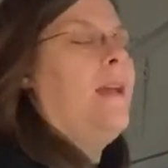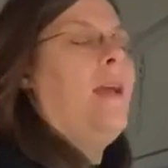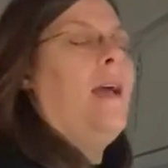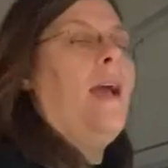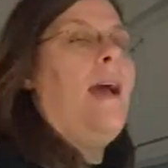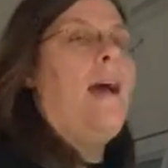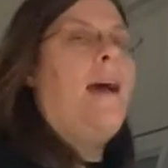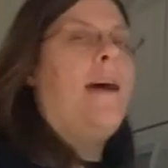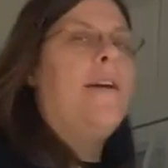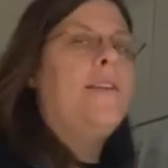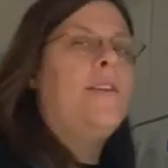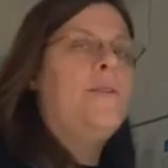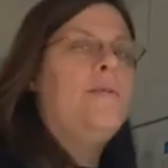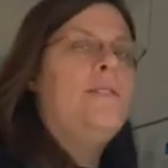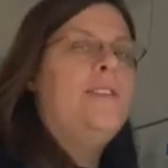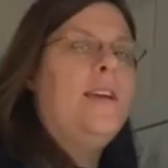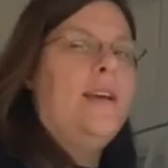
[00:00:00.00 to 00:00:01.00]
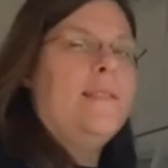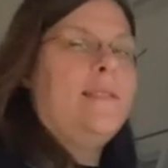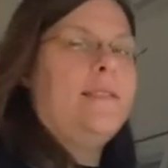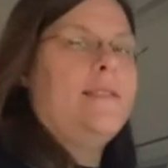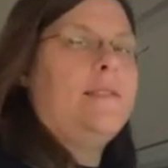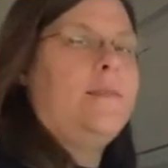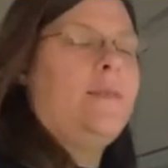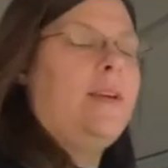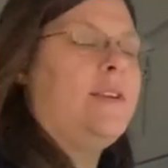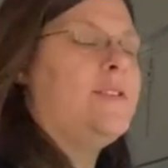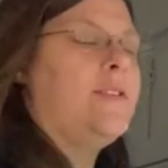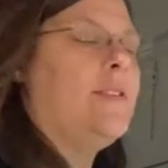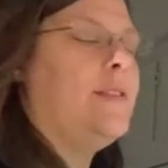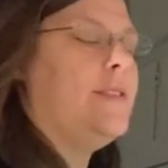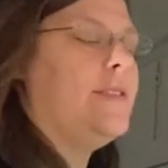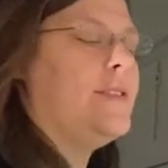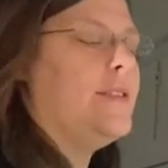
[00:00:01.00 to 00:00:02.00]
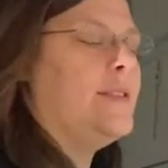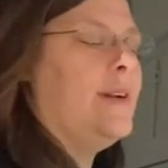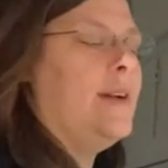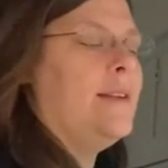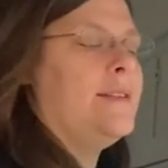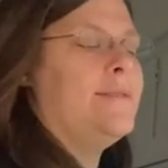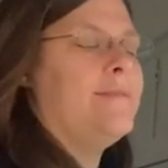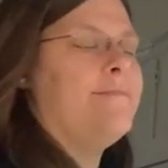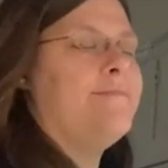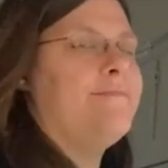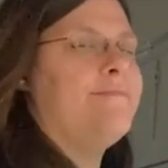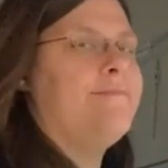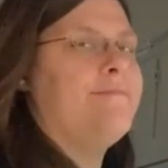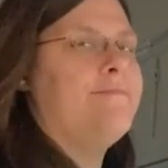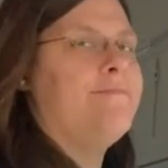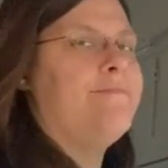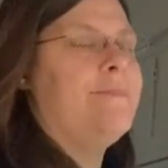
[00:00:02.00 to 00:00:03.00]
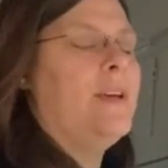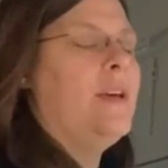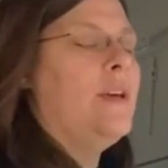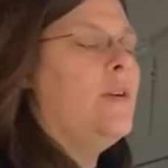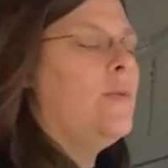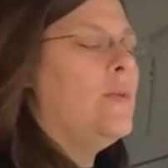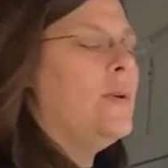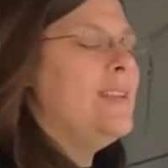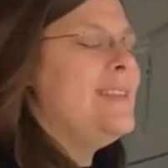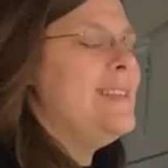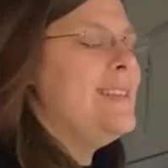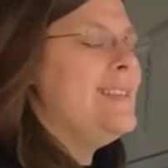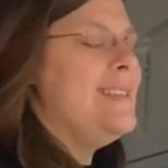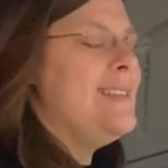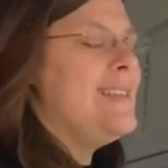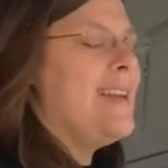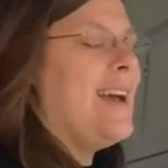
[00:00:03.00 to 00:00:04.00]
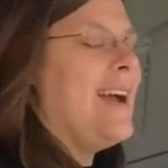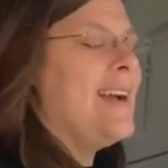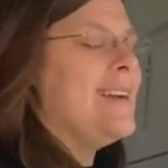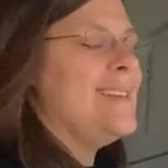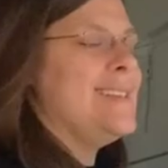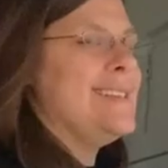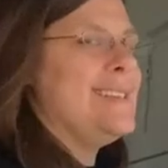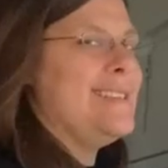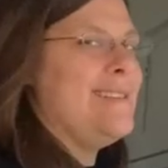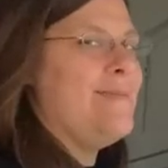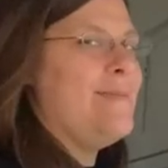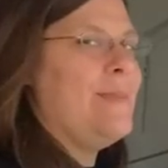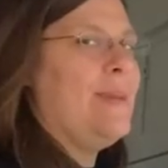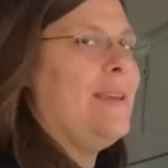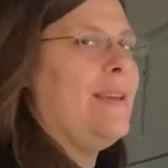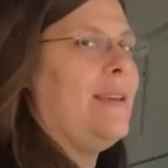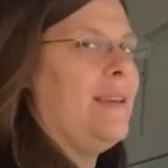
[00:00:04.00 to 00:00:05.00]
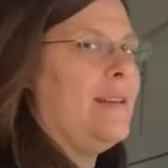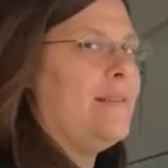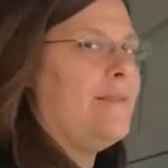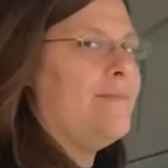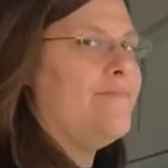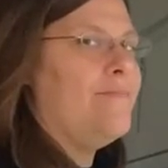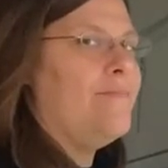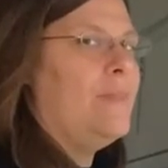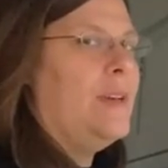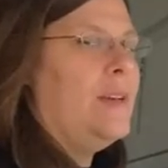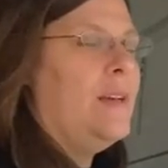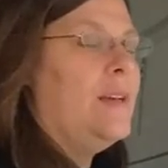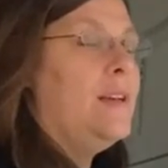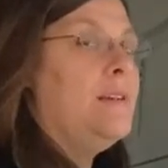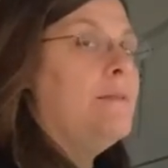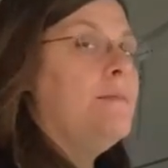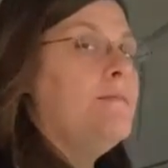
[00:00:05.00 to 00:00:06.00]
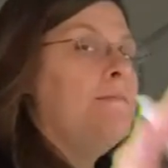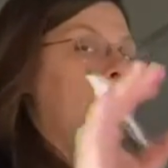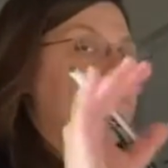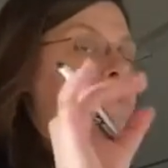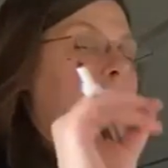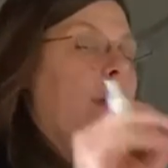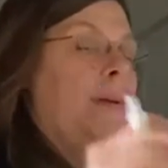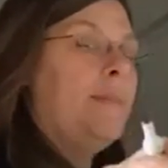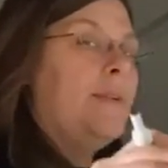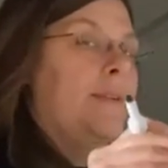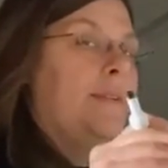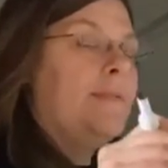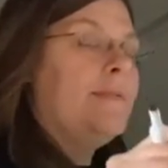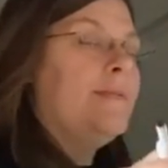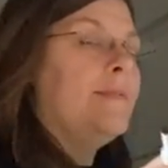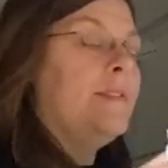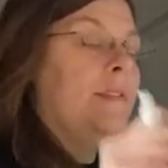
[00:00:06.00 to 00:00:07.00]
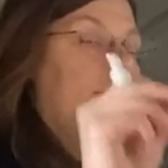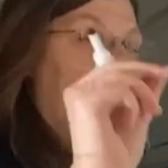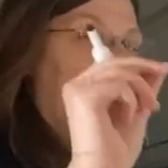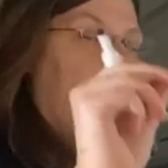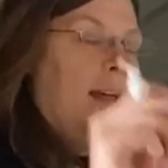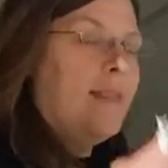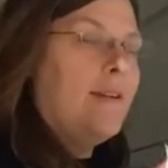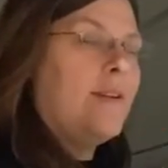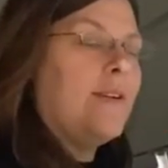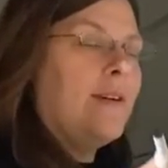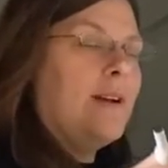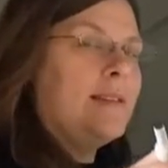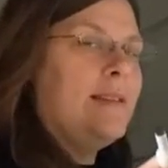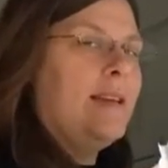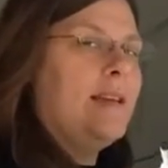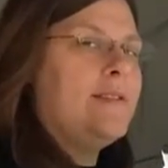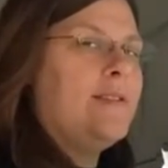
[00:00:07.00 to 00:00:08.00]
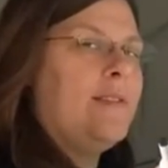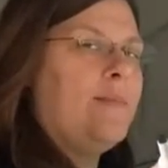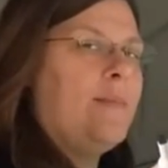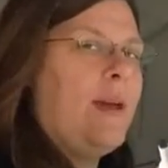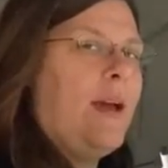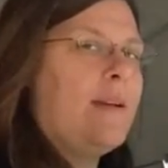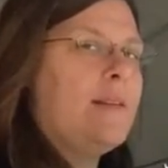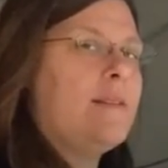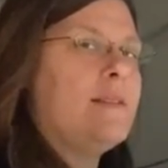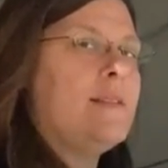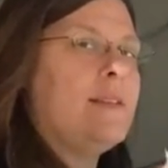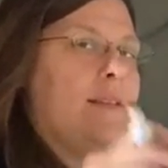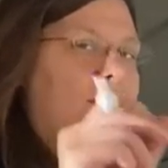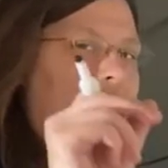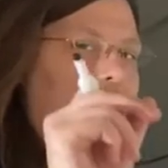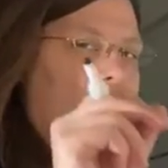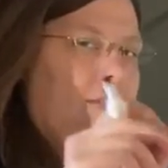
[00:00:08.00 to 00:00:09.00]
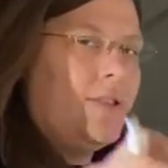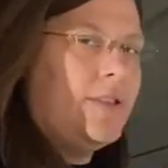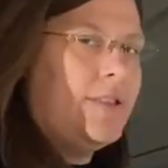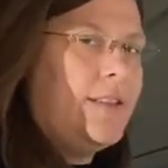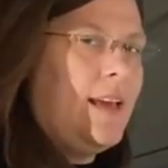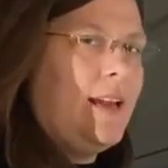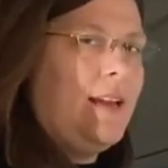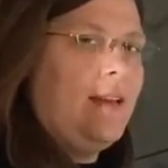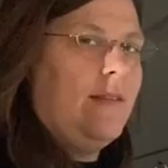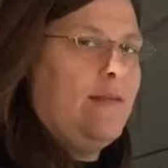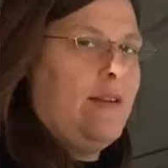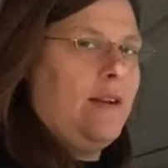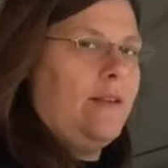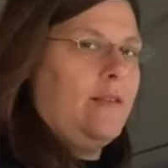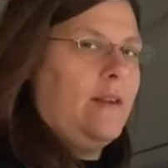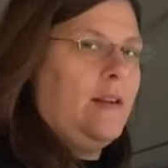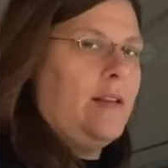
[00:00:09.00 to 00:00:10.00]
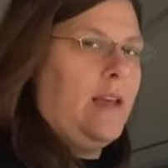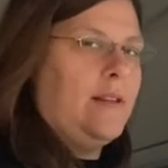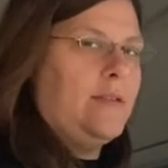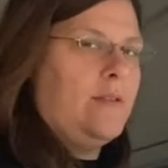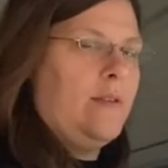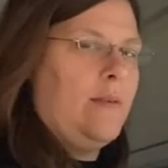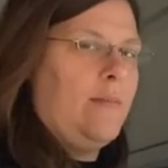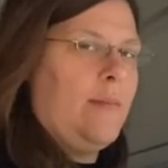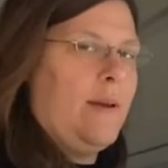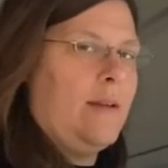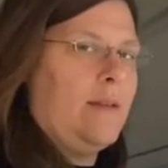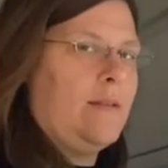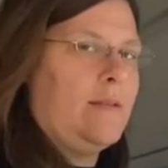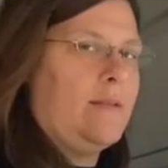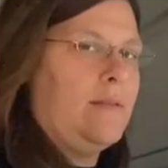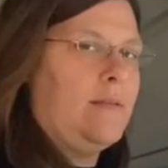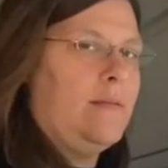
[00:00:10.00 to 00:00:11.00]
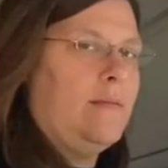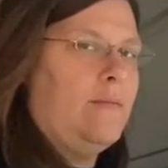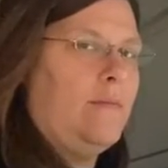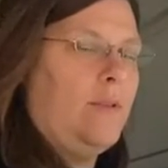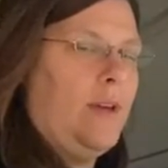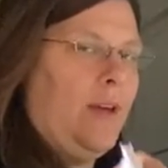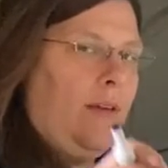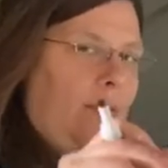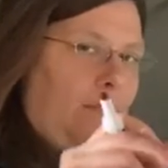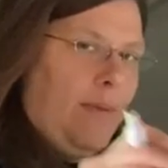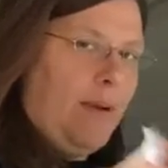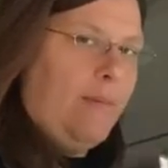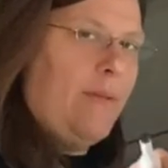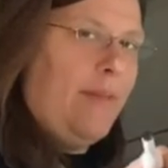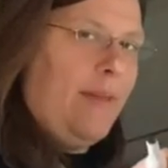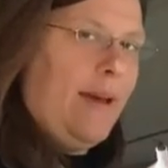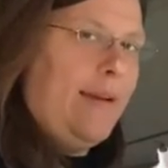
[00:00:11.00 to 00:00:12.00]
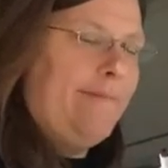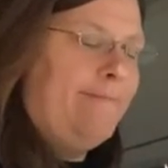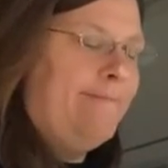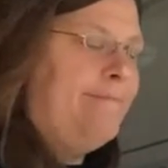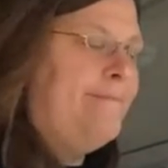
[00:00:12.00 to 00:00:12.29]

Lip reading: How do you check this to make sure that it's correct? What does this actually mean? Remember, it's not the correct answer that matters, it's your understanding of that correct answer that matters. Okay, remember that.